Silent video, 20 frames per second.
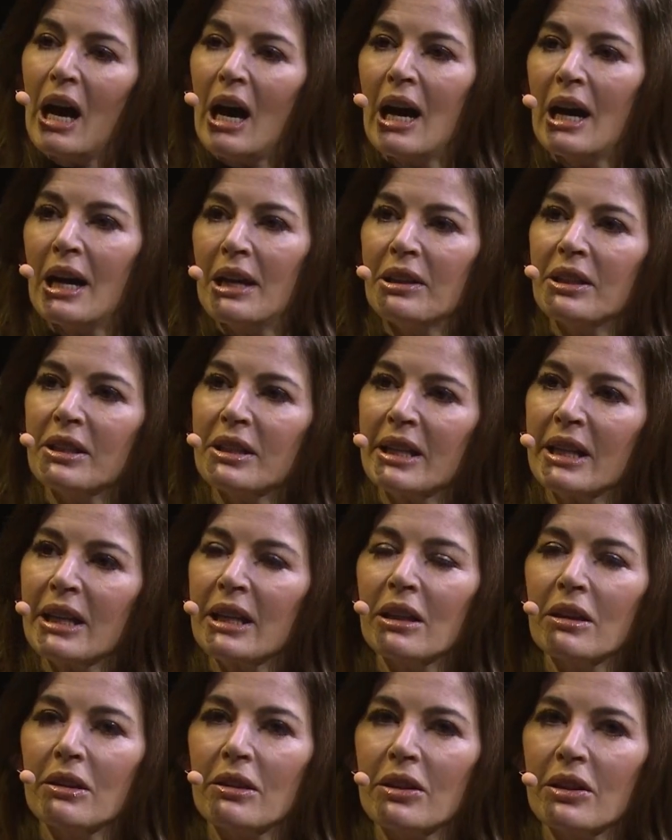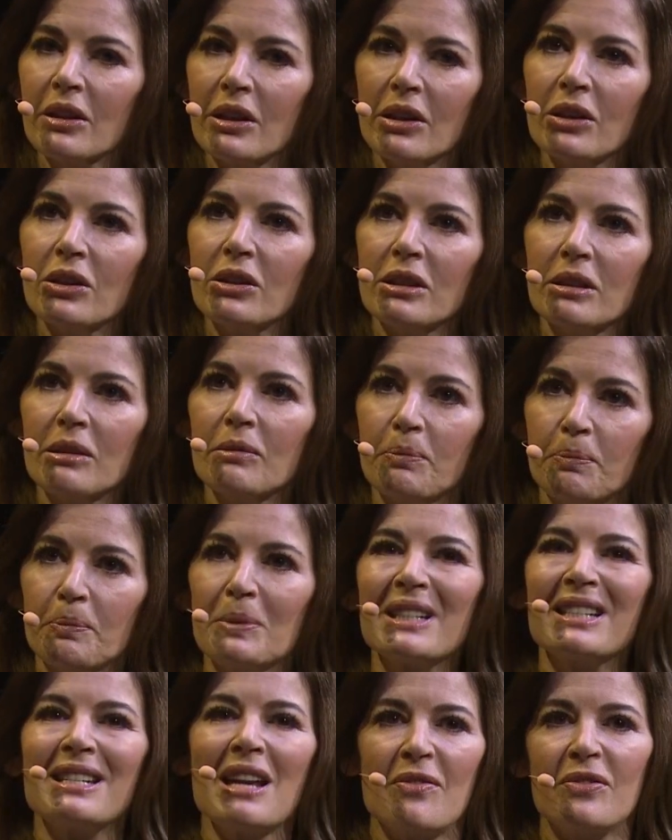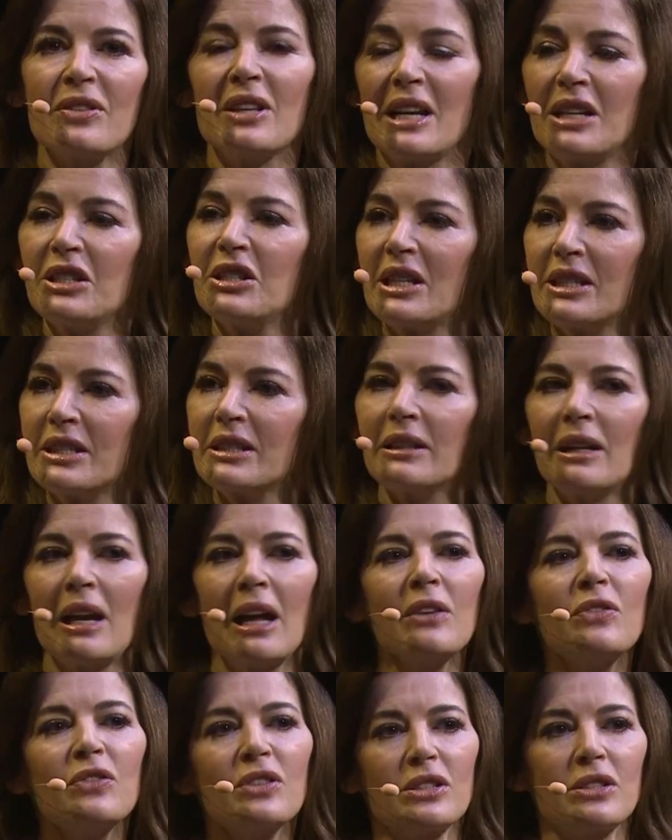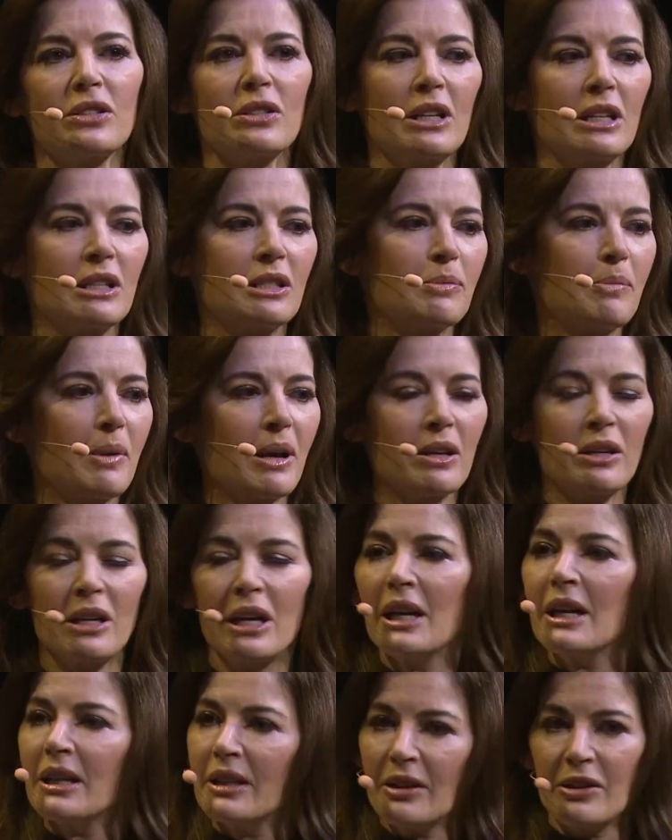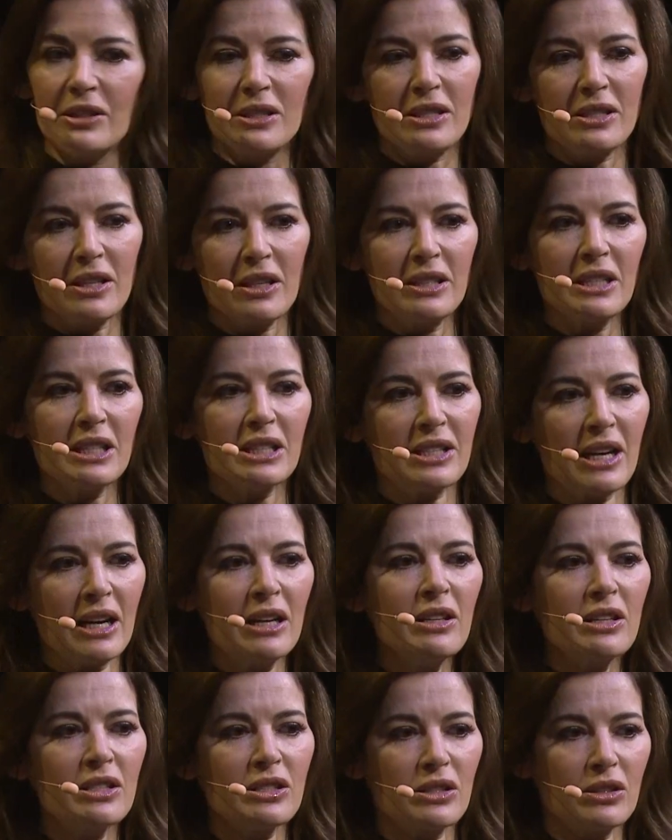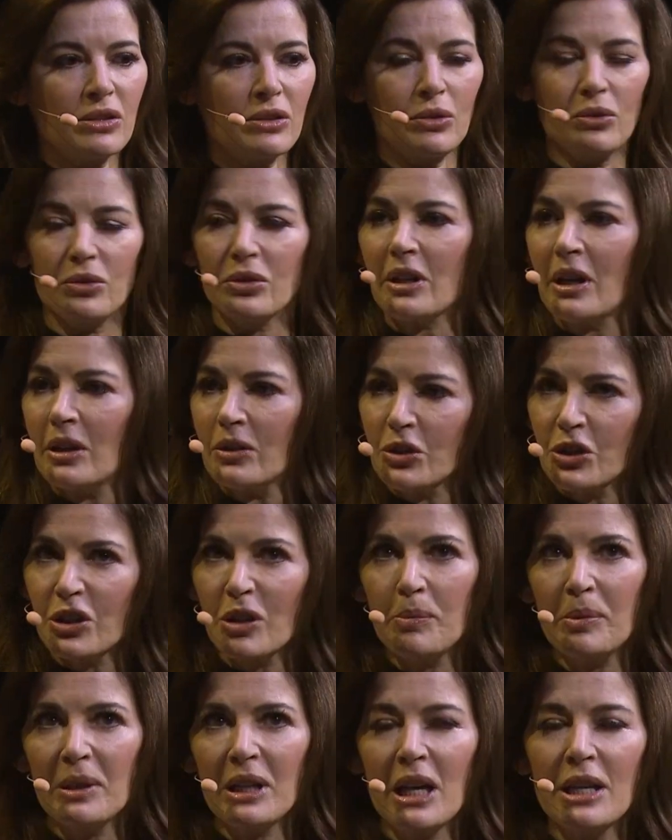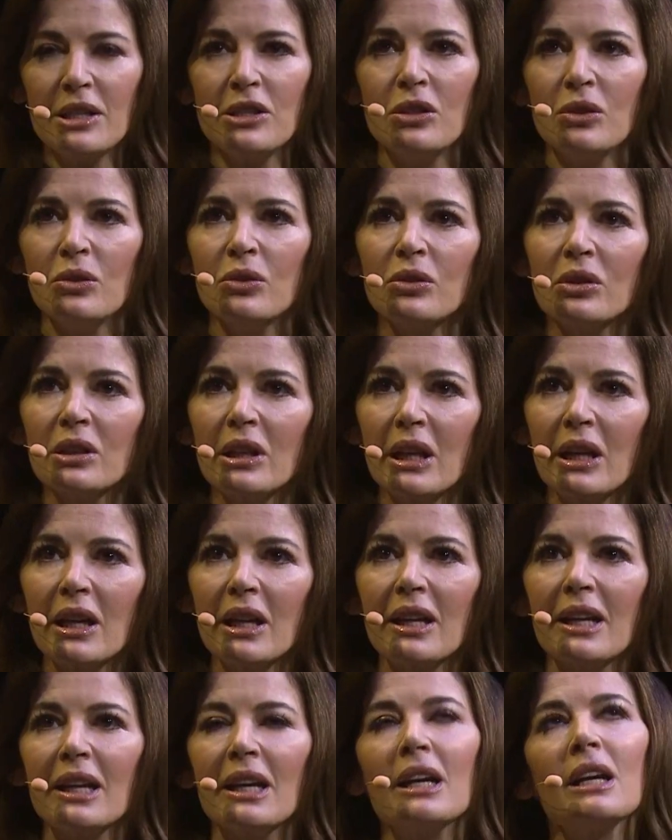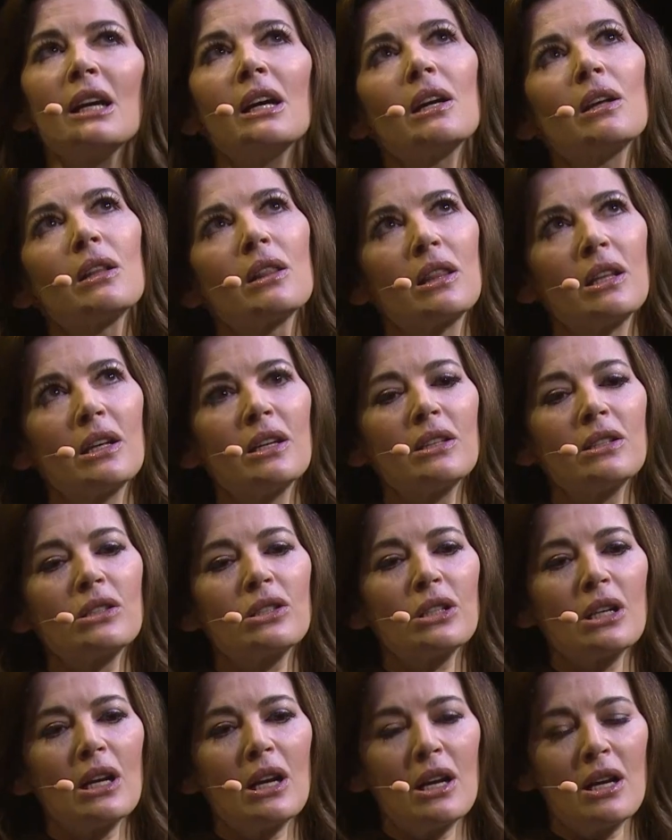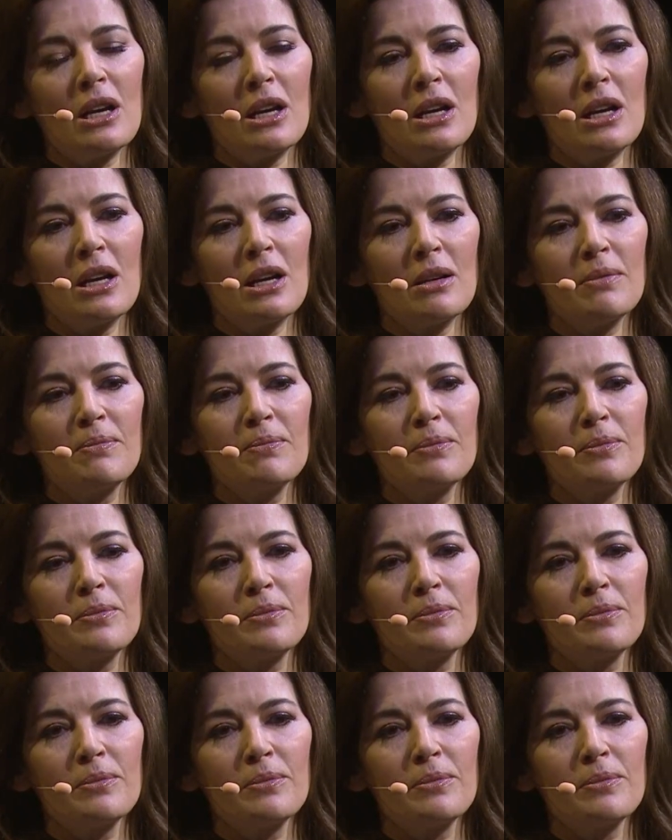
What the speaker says: I think that, but nevertheless, yes, life is about, to a certain extent, there's youth culture, but I do think that, I